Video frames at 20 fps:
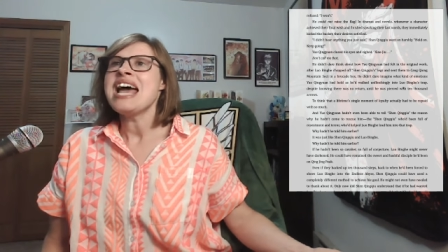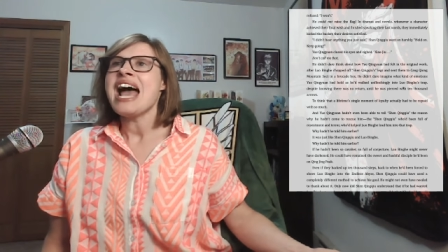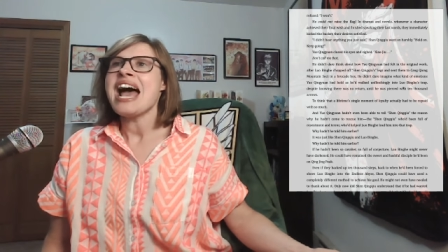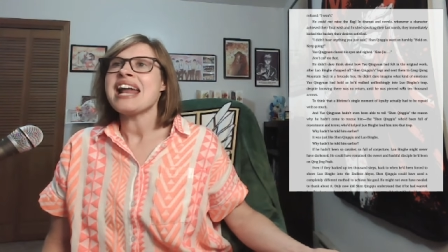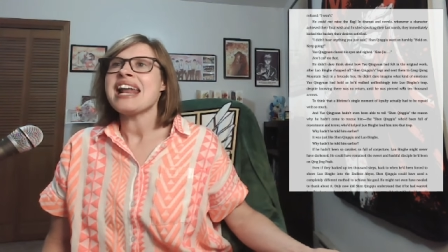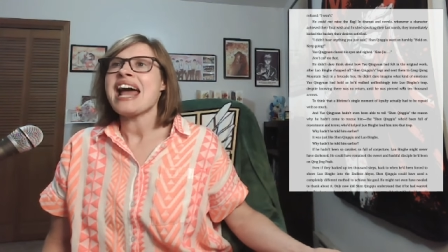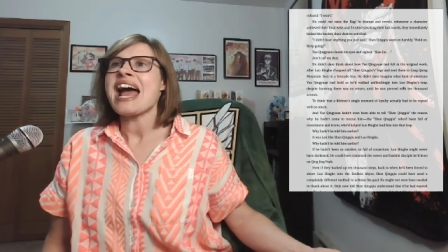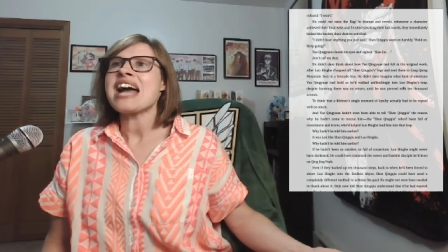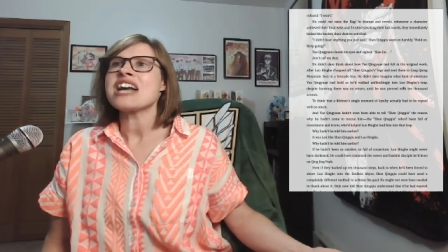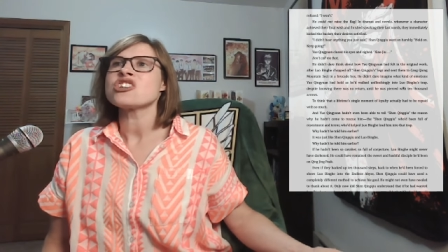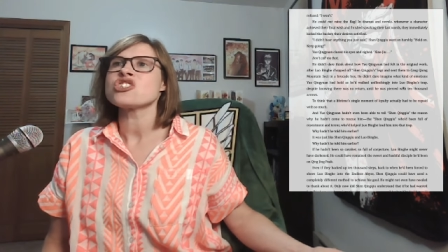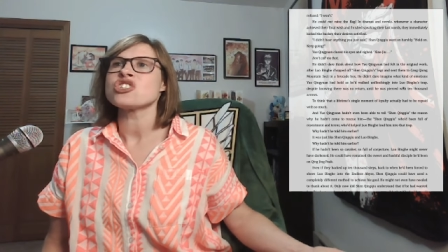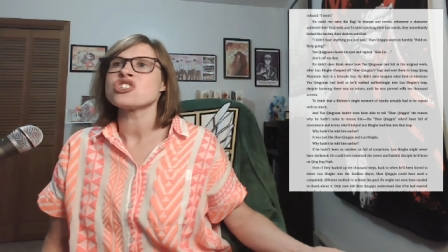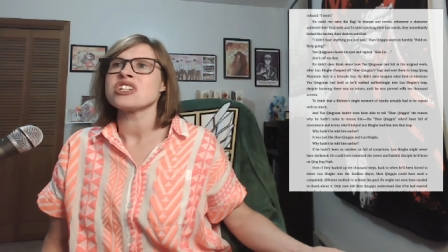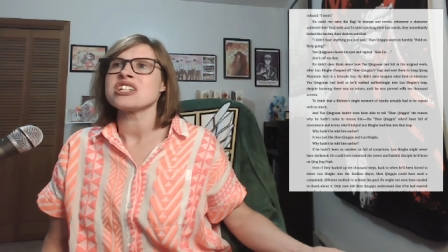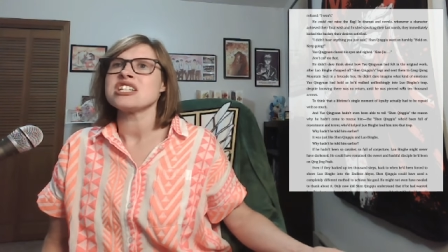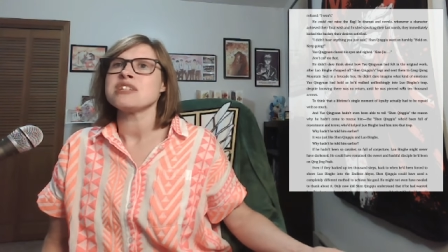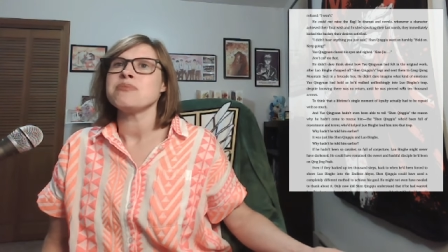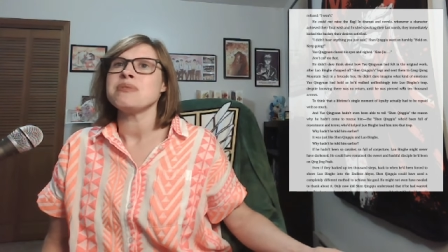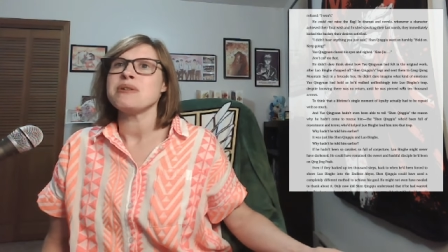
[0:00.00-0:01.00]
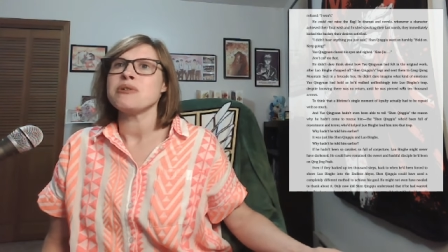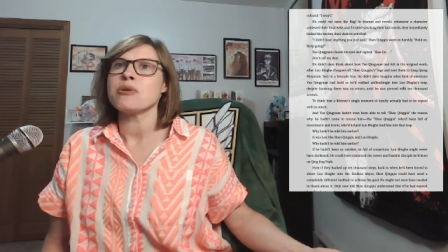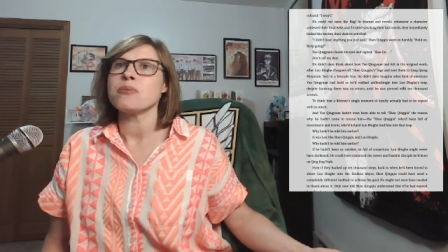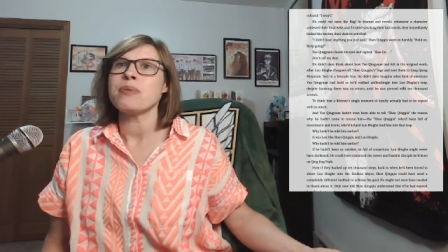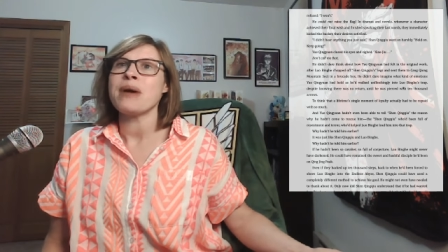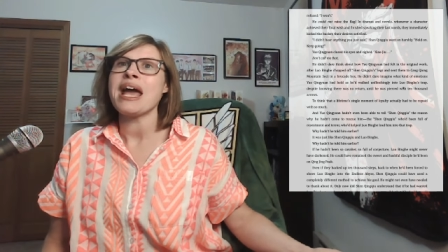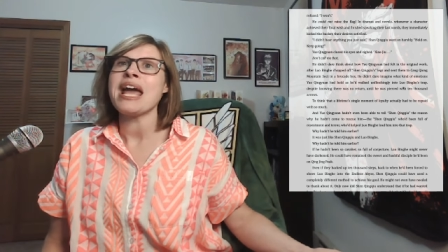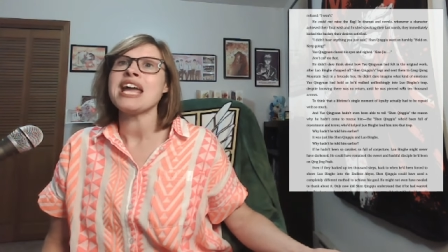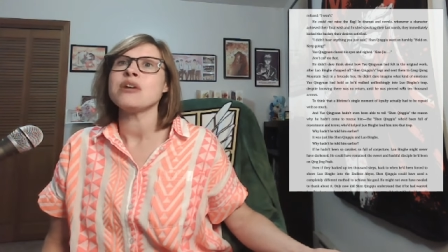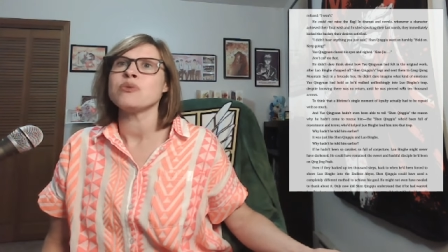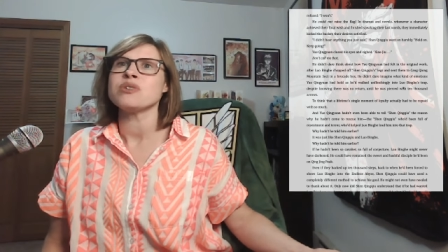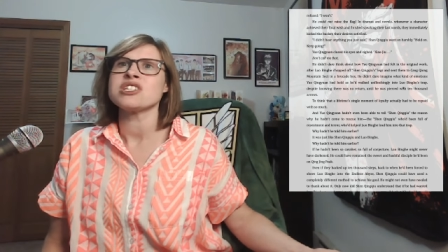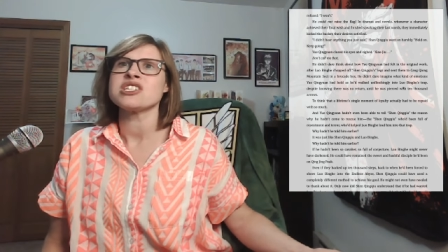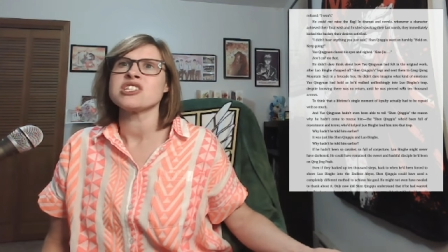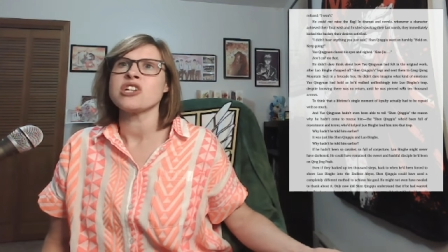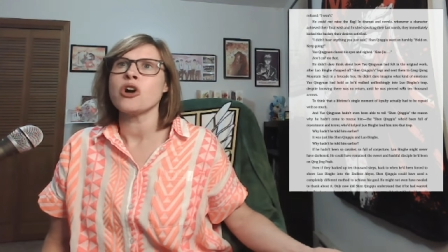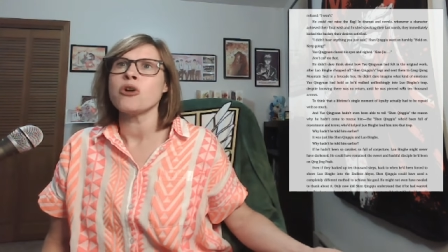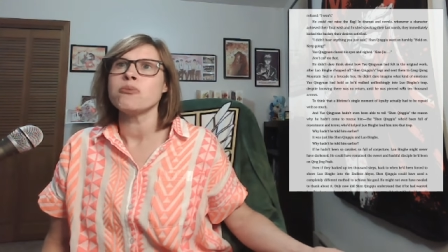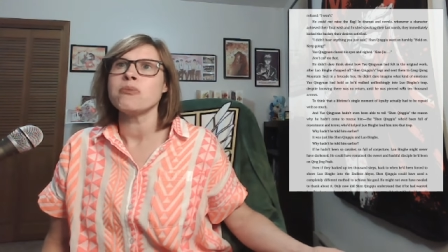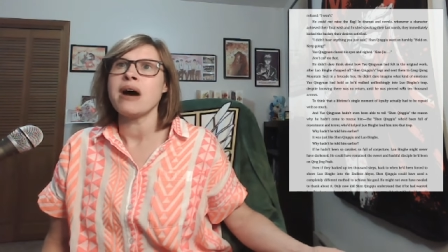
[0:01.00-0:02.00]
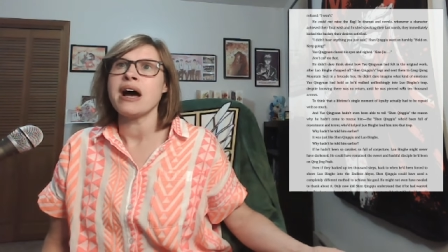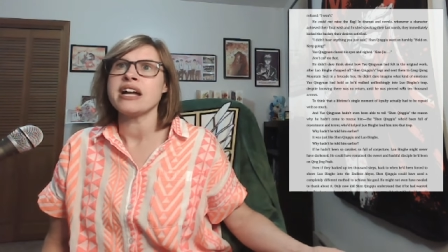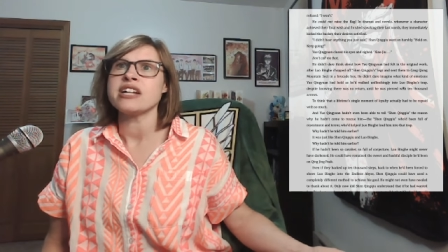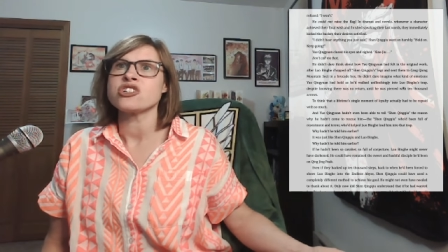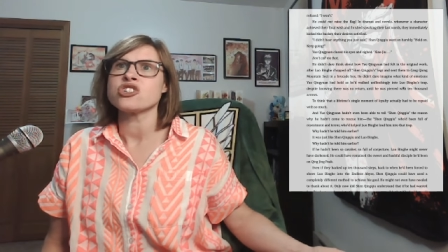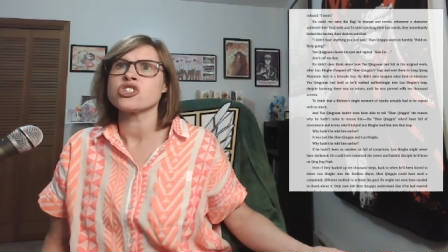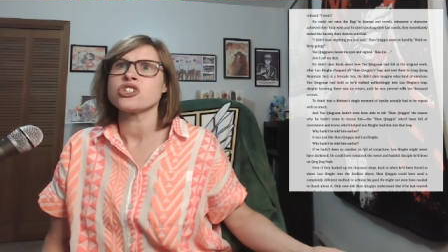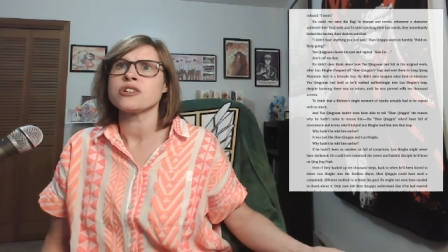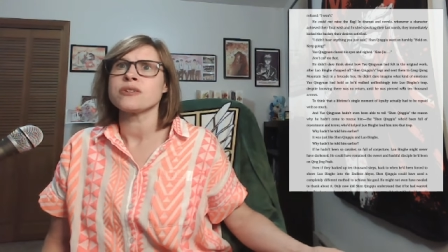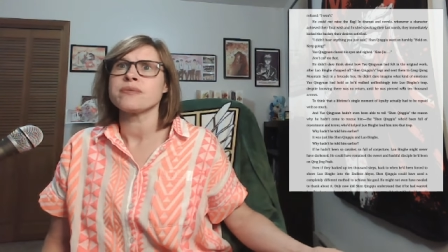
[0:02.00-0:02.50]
had actually to be repaid with so much.